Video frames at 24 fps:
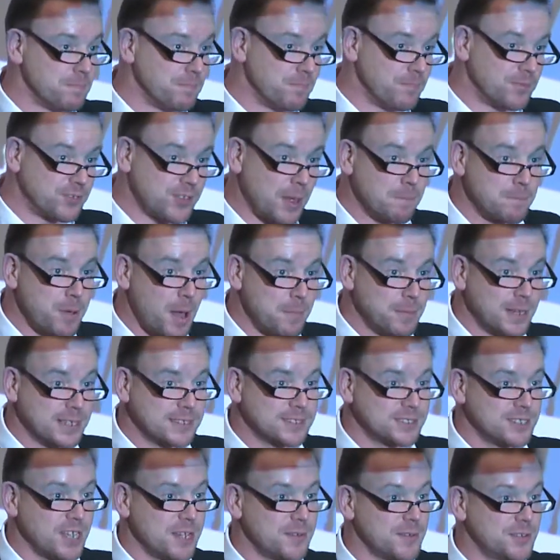some public
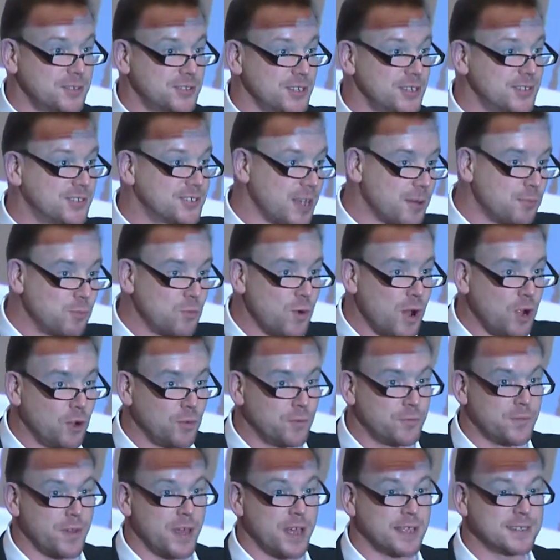services, some
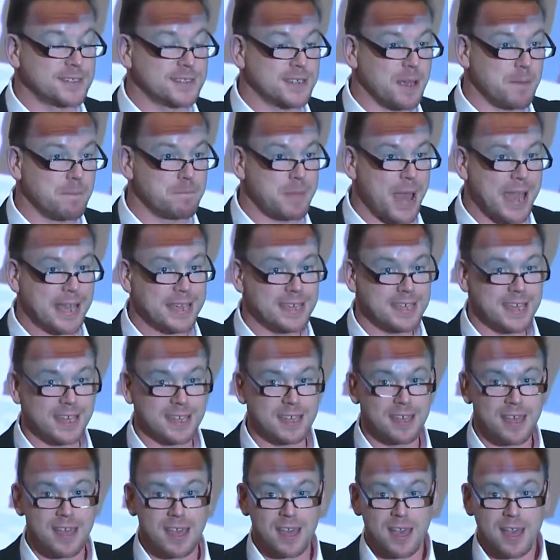welfare, some
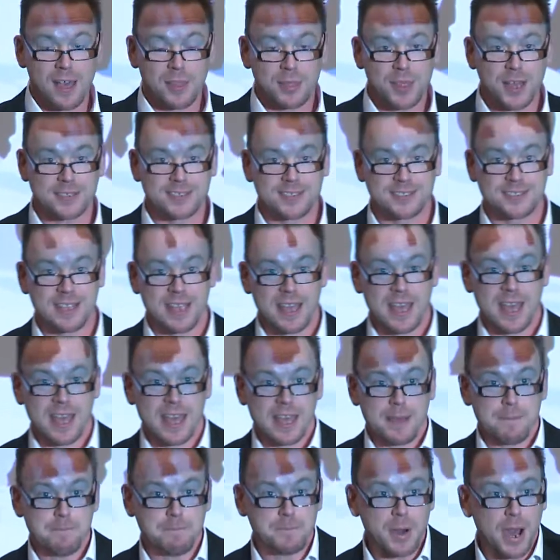banking, thus
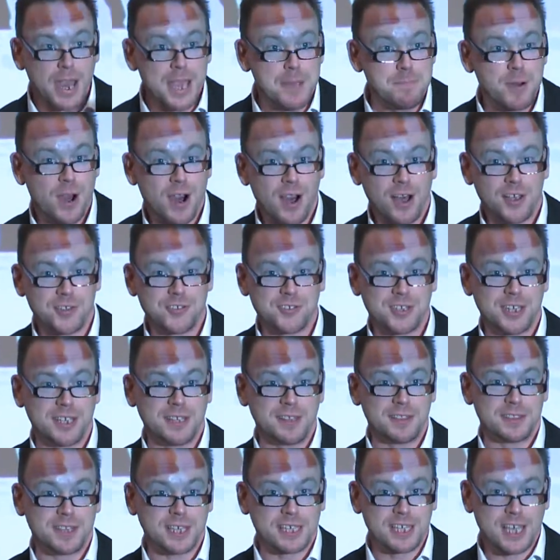
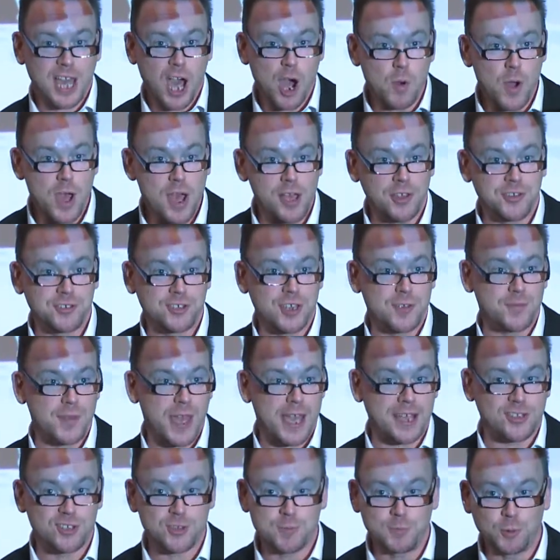bypassing the coercive,
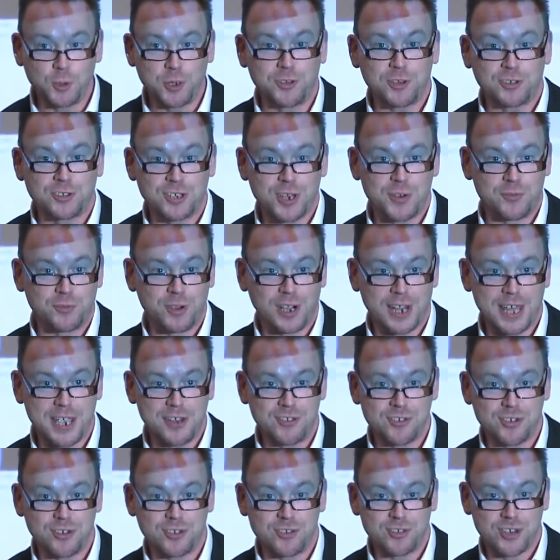exploitative
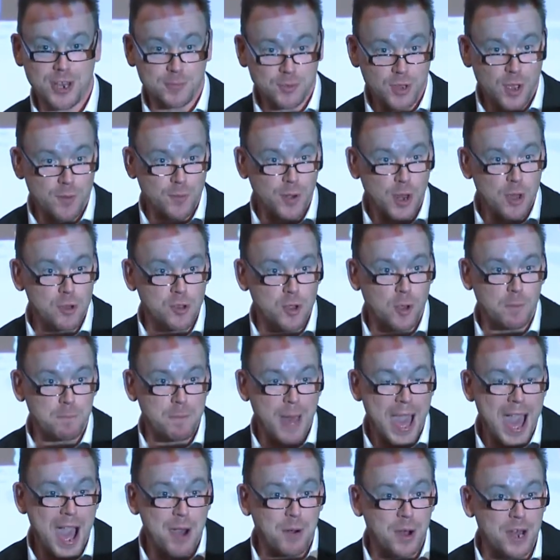relationships of local
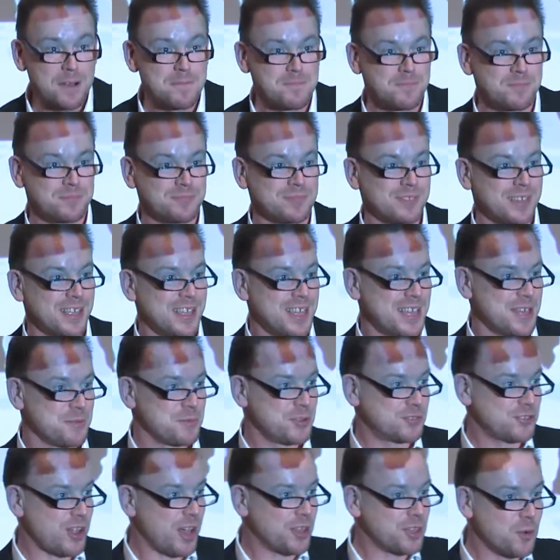power,
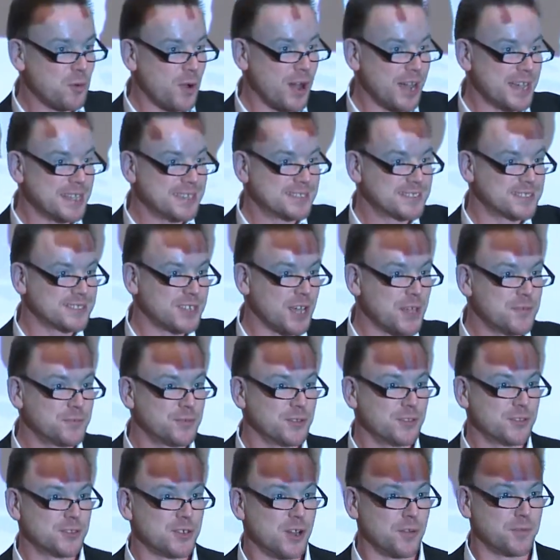which otherwise
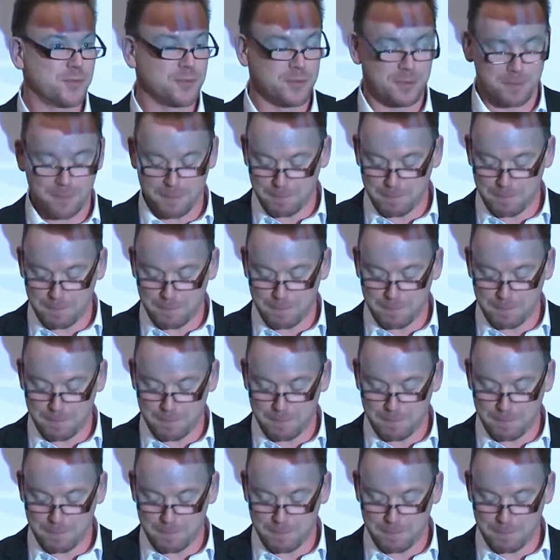siphons off